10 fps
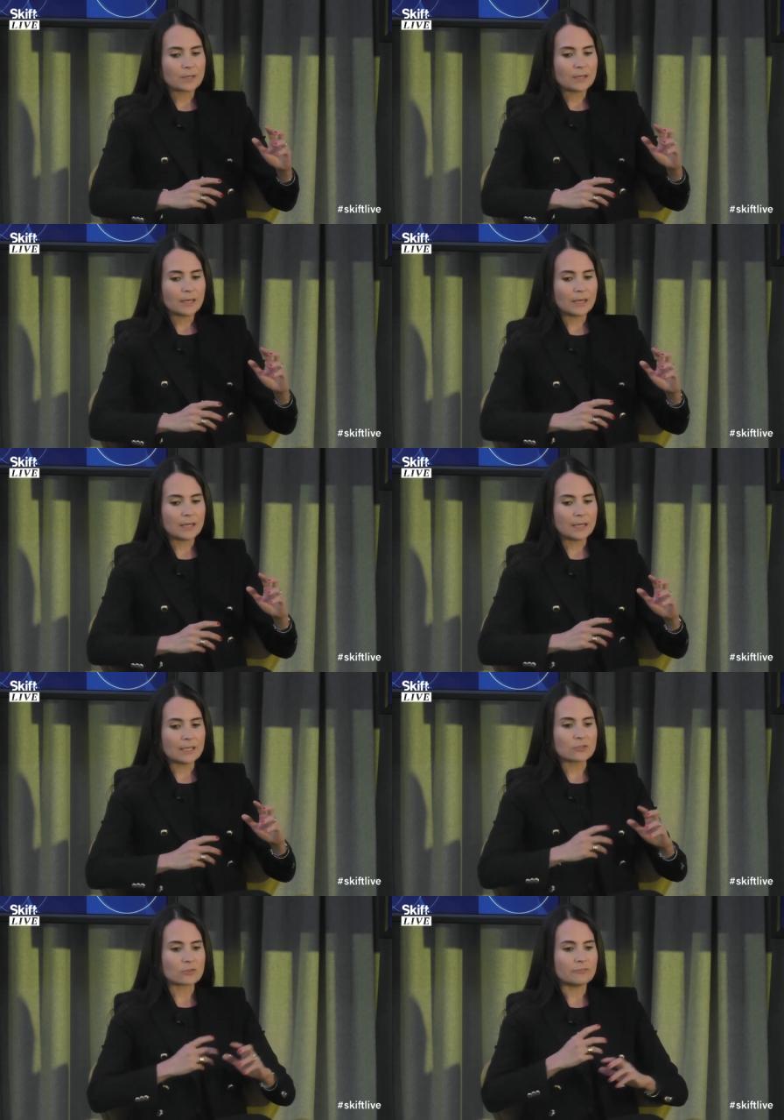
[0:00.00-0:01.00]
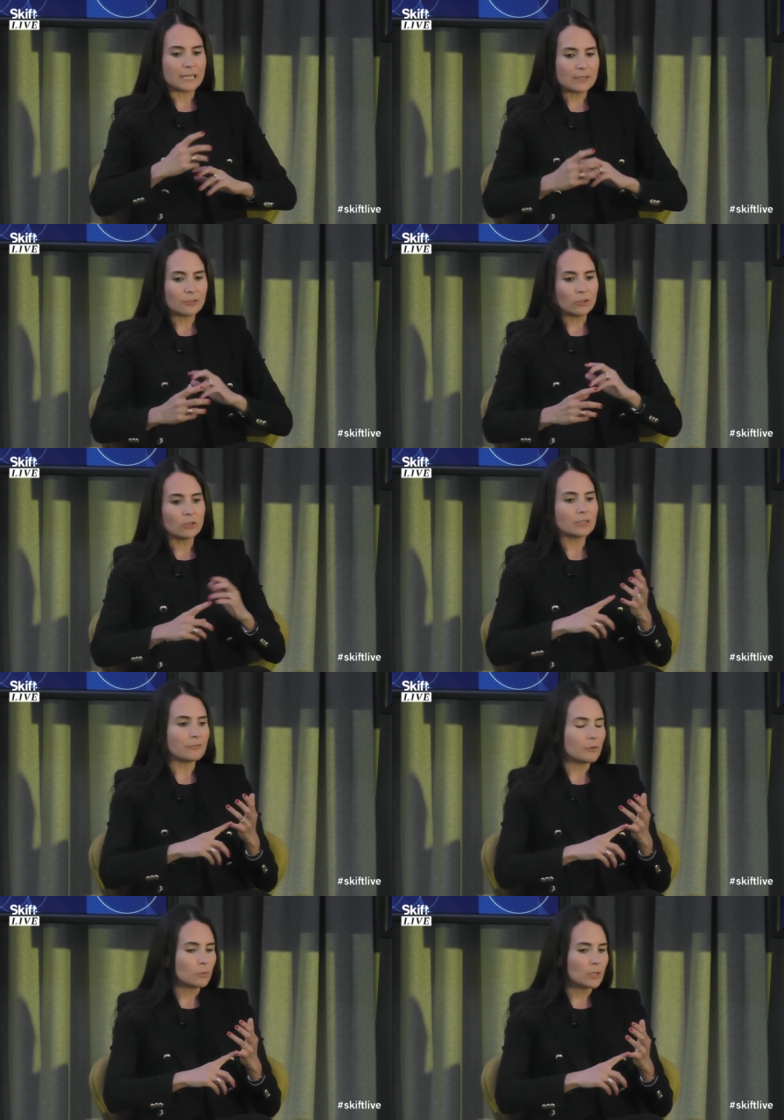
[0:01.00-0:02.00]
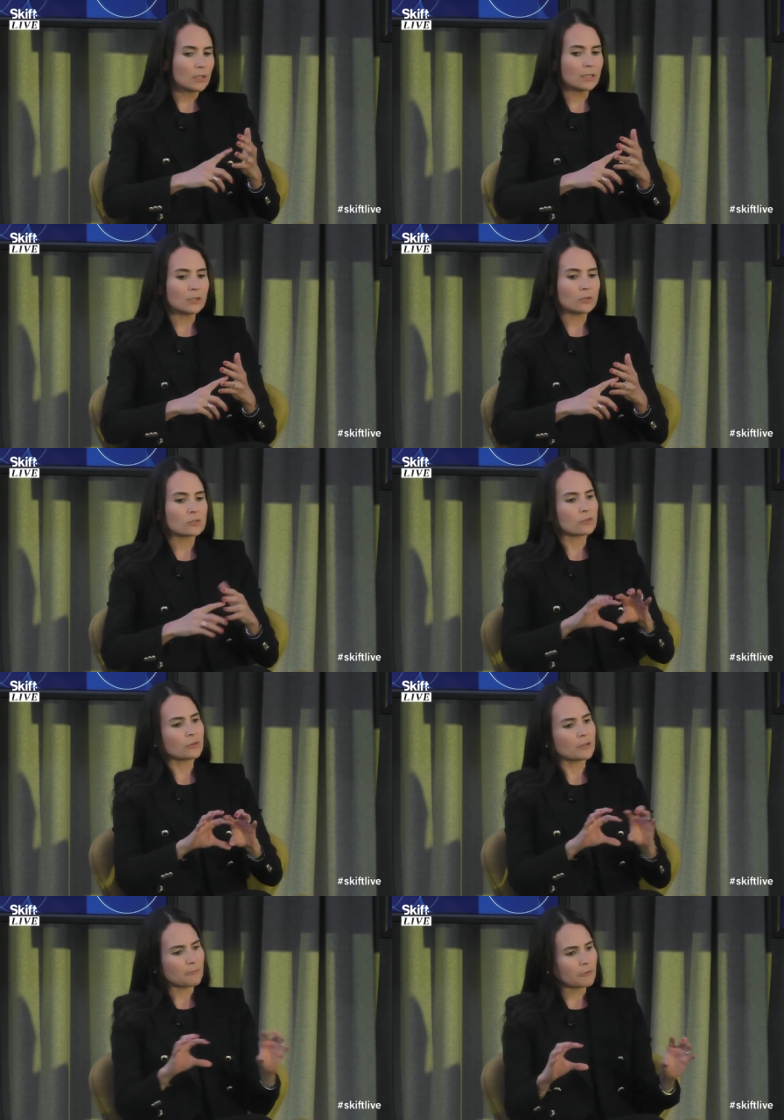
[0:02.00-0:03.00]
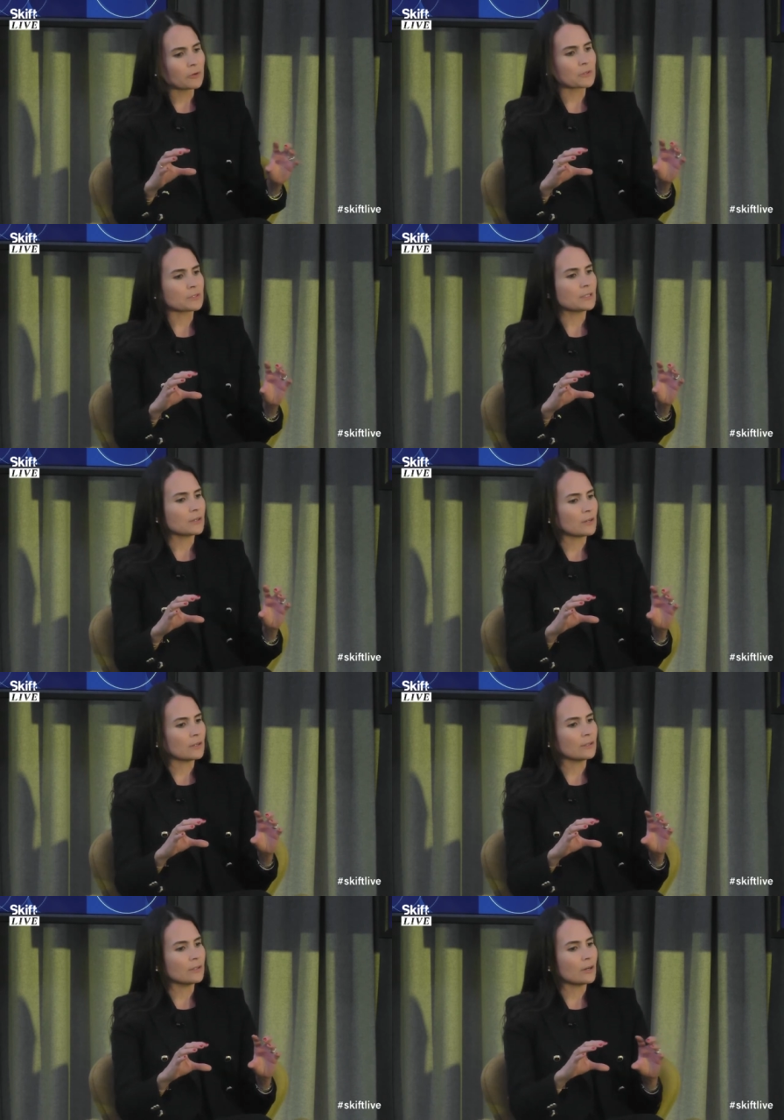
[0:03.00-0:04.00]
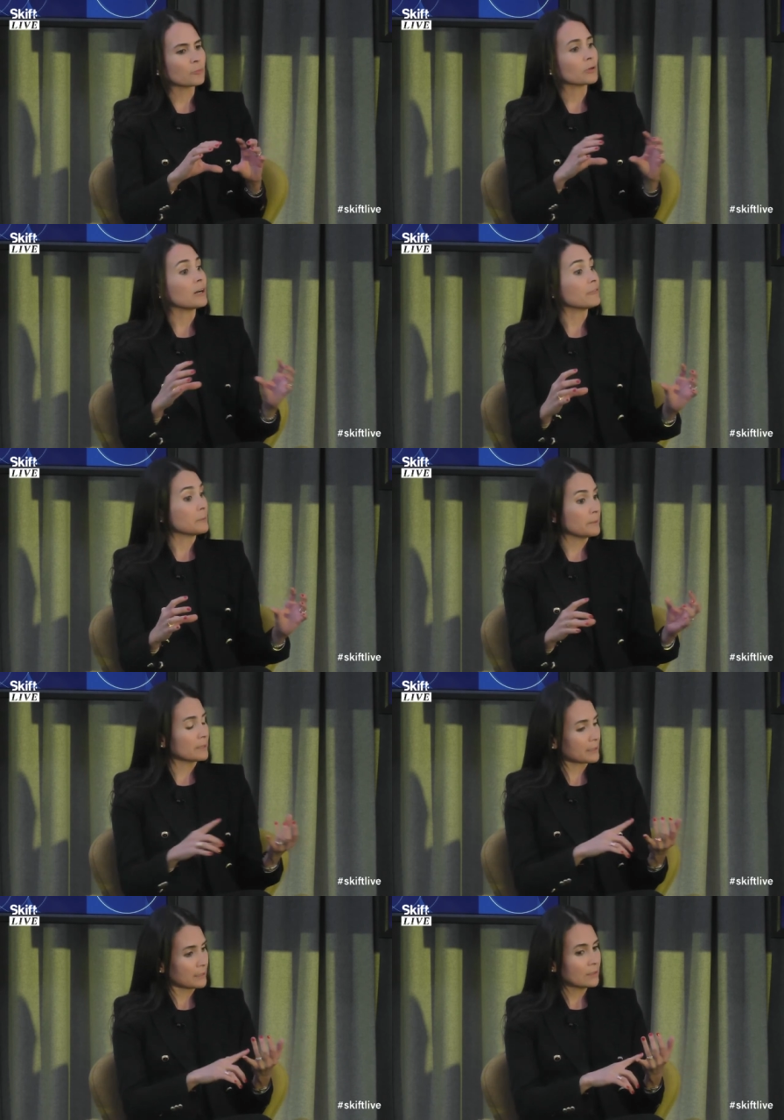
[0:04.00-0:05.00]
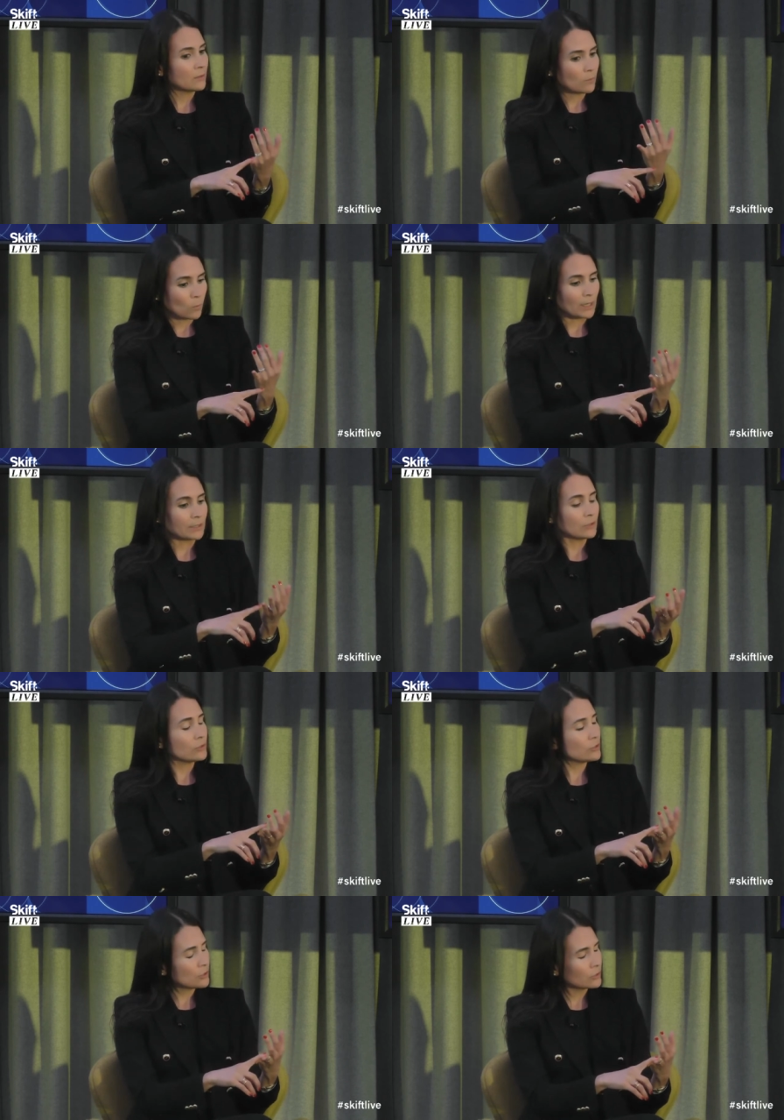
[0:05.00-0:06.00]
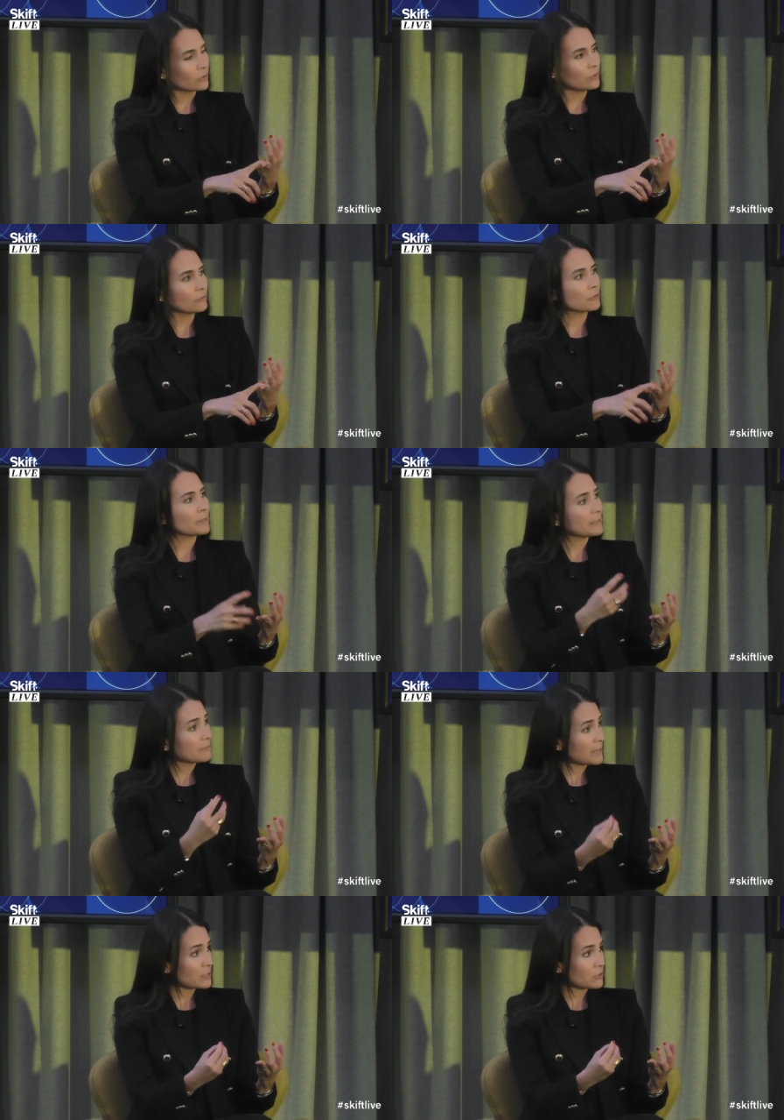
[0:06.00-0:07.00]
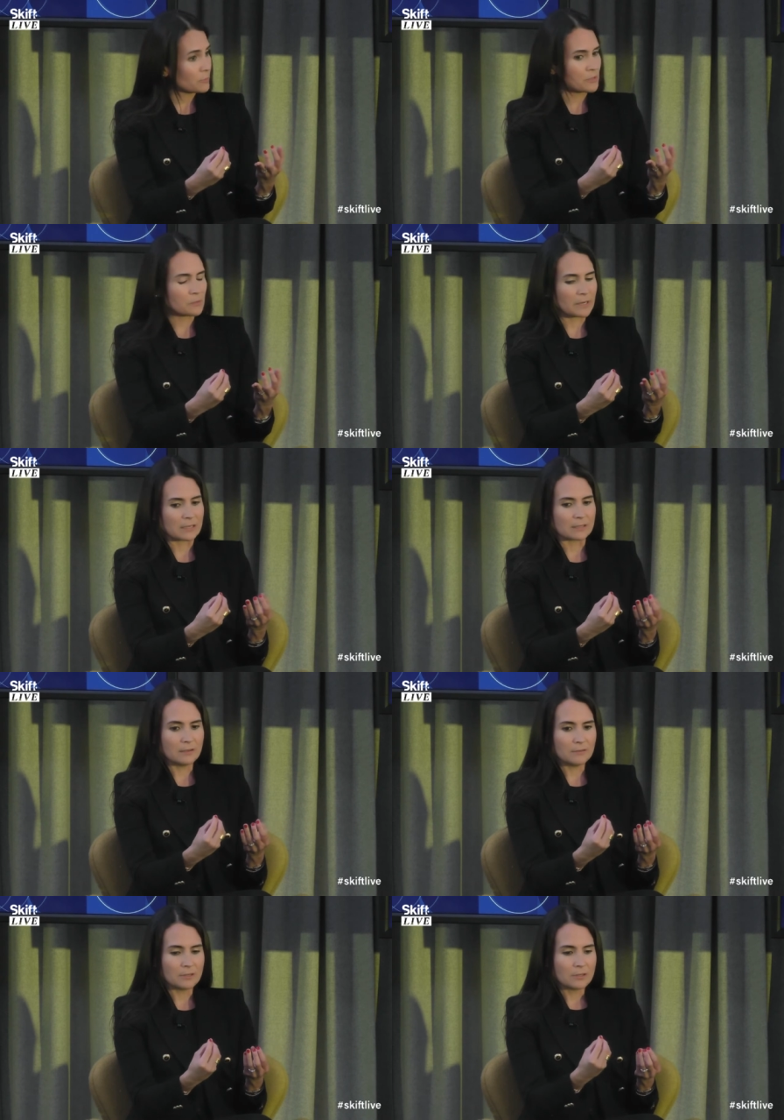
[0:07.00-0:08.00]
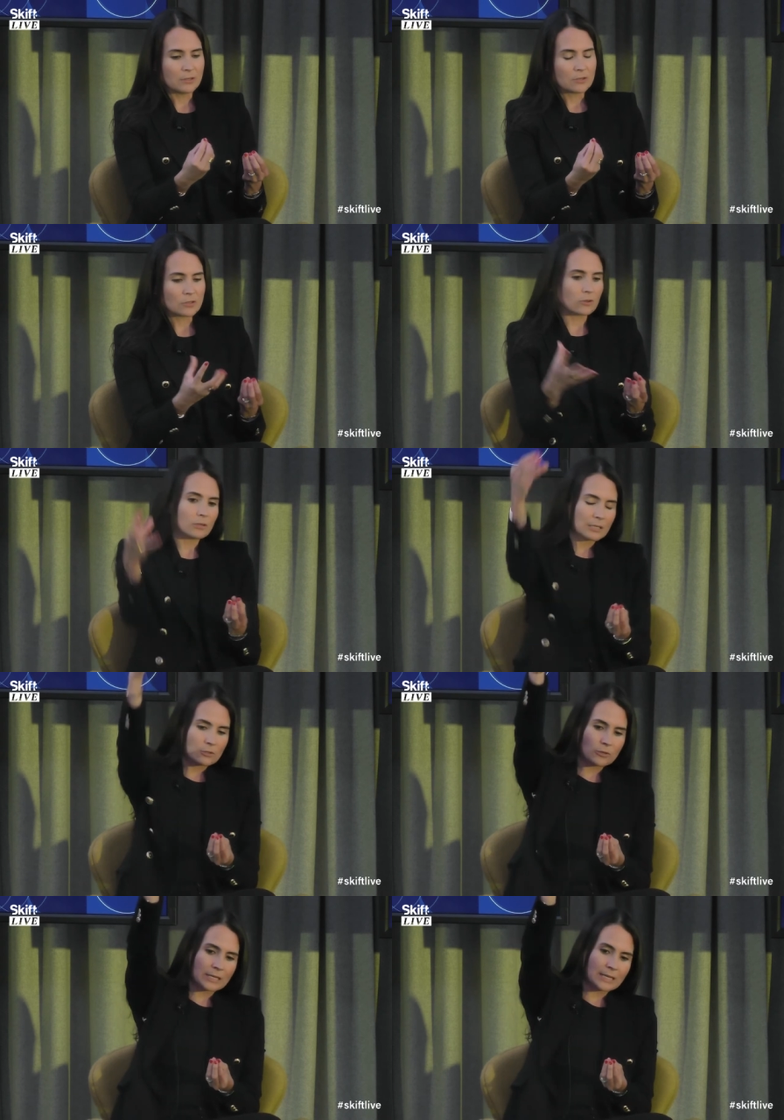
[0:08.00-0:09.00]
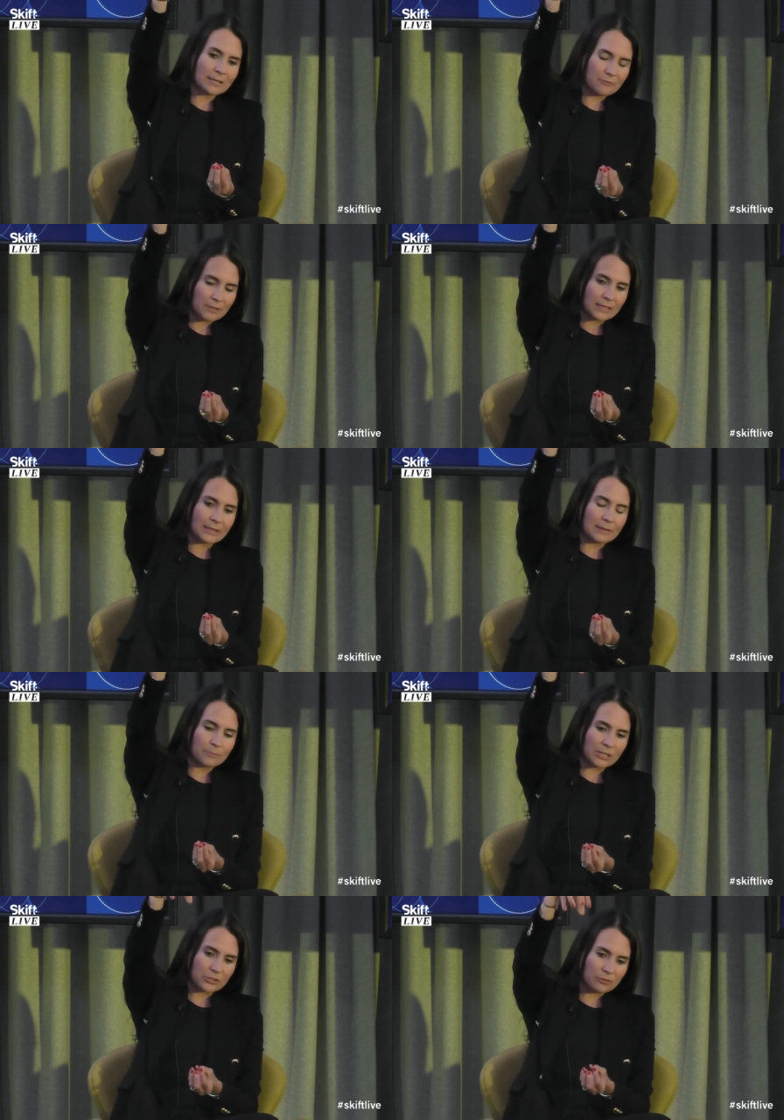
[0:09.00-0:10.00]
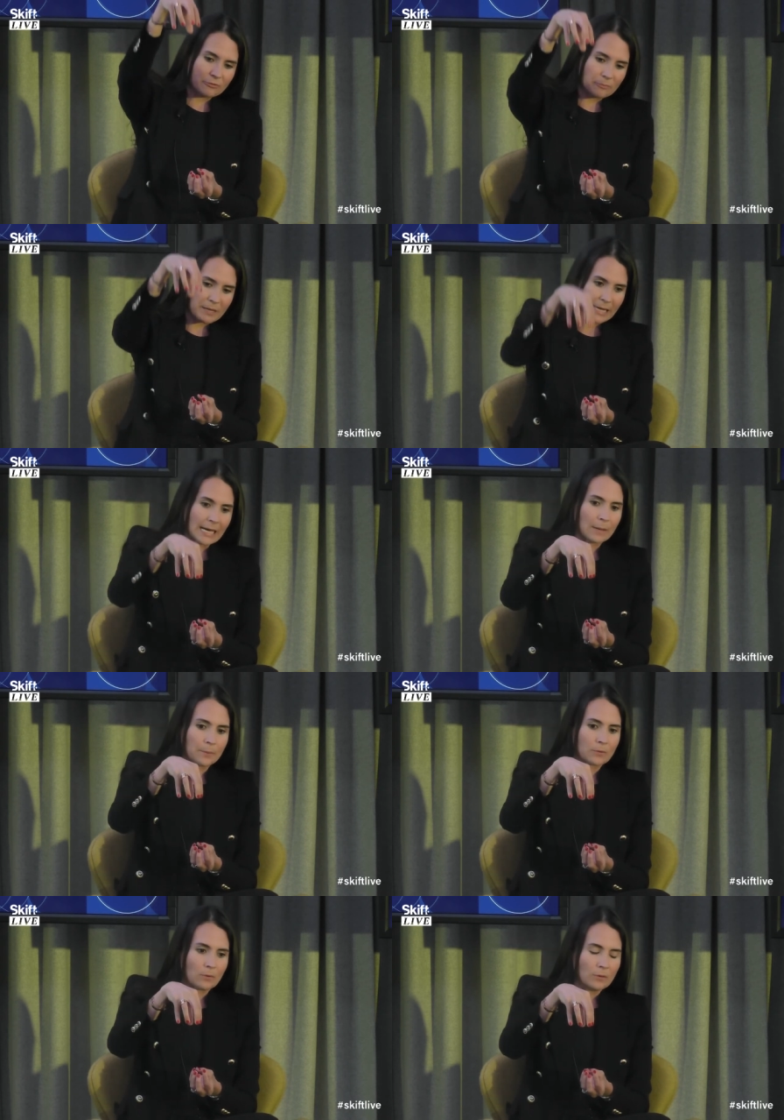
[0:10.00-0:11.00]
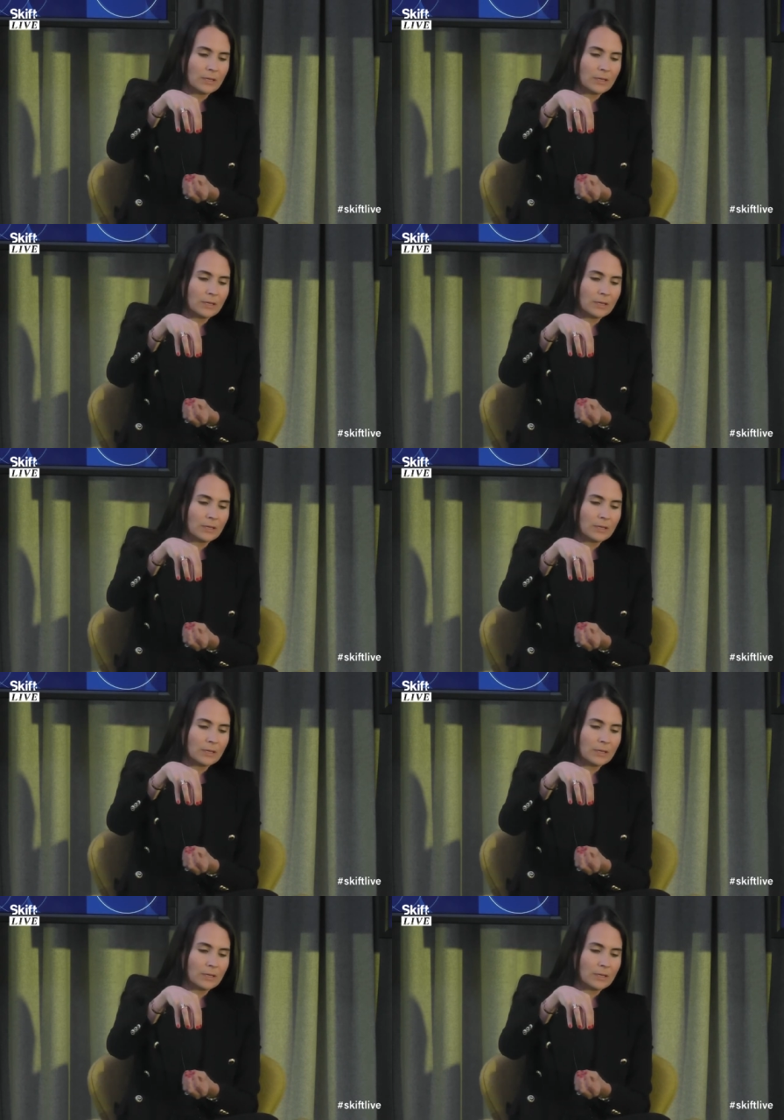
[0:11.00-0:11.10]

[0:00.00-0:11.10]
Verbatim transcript: a, a survival, if you will, and also them focusing on, on profitability, one. Two, from an investor perspective, so let's looking at it, the, the pressure from the capital,